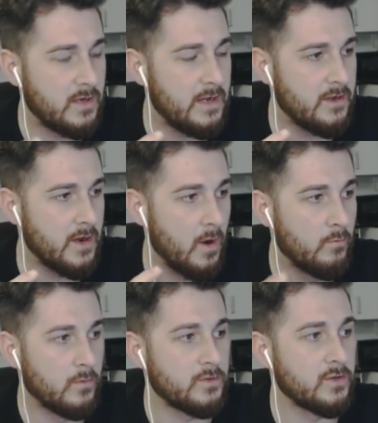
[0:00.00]
you know,
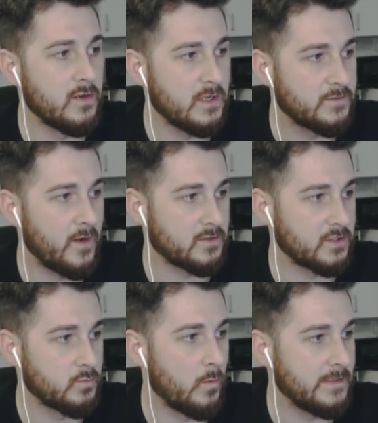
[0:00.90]
wasn't as fast
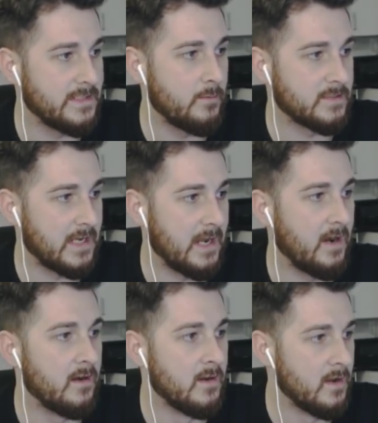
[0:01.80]
as what we see with
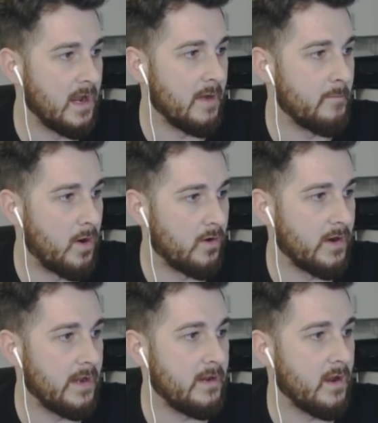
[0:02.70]
Salah and Mane.